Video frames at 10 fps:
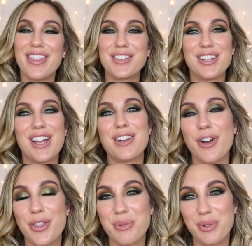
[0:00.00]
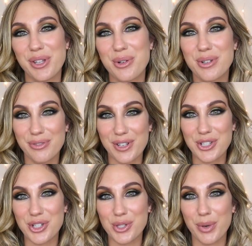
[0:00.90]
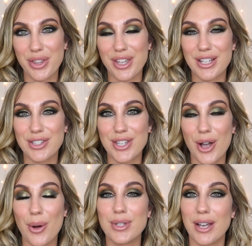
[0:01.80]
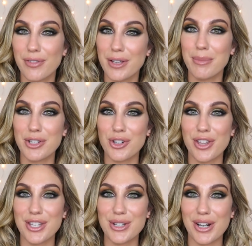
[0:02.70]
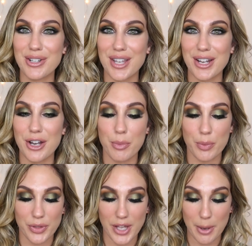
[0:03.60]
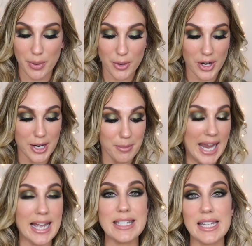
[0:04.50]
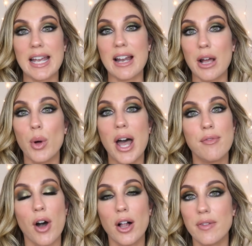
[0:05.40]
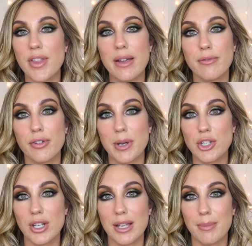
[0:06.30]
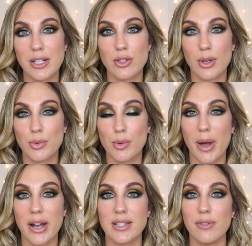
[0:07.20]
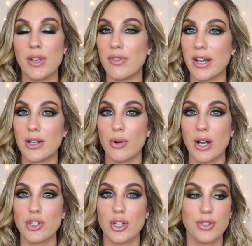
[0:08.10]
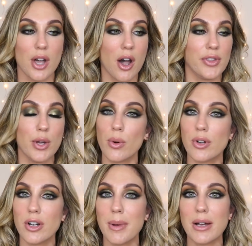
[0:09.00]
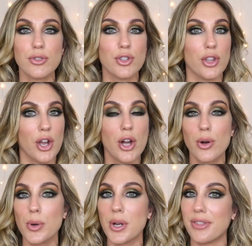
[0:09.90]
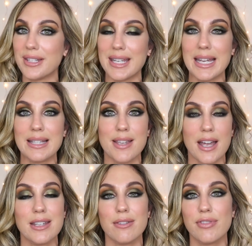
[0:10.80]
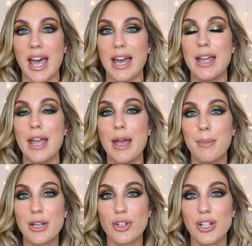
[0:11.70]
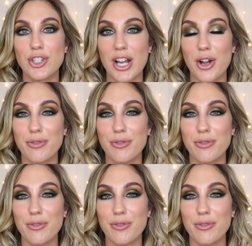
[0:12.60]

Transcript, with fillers: and there's a lot of other really cool features with it. So definitely make sure that you are signed up with that program. And again, I will have all of that information in my description box. If you have any questions on the order amounts, the code, the dates, any of that, make sure to check